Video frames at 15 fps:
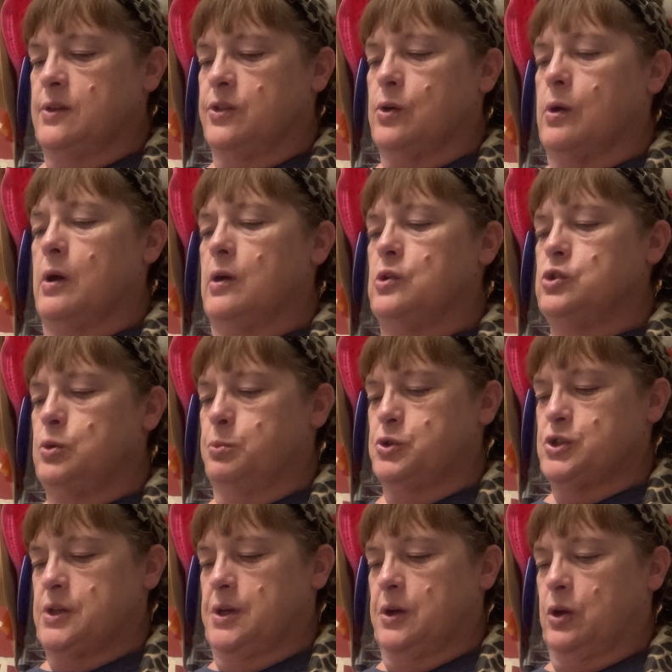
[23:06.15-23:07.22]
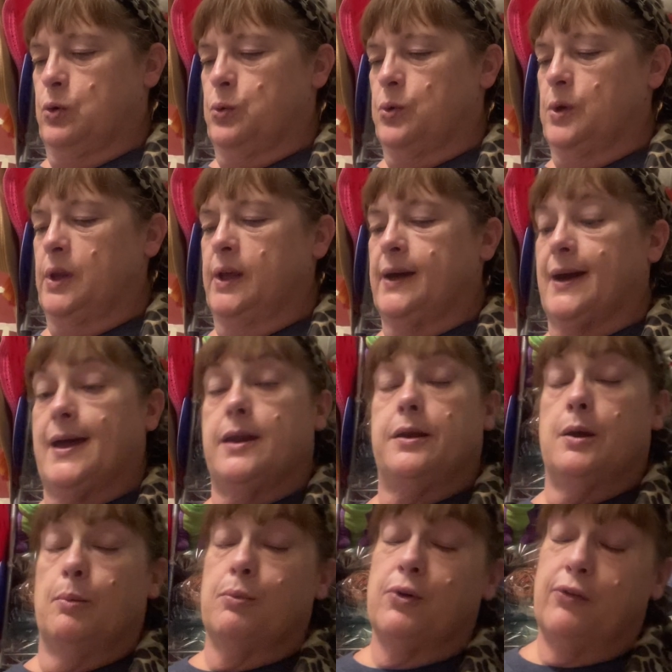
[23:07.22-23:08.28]
They're 100% acrylic, a
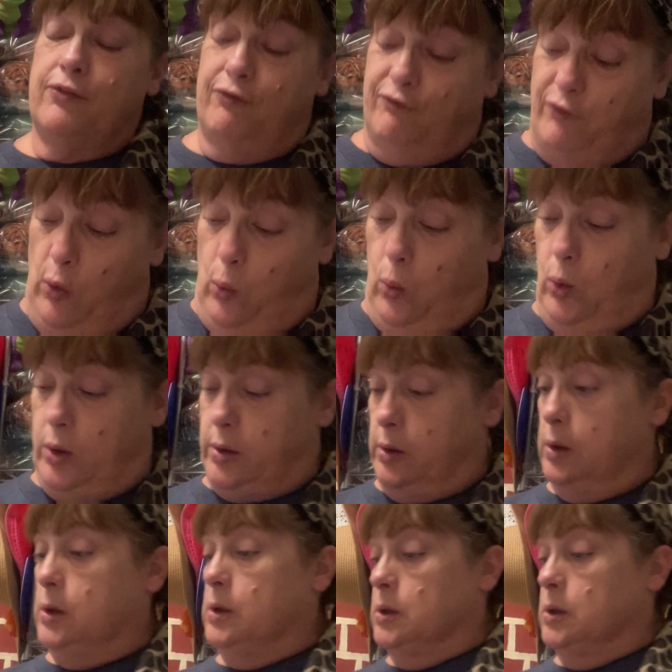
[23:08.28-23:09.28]
number 4.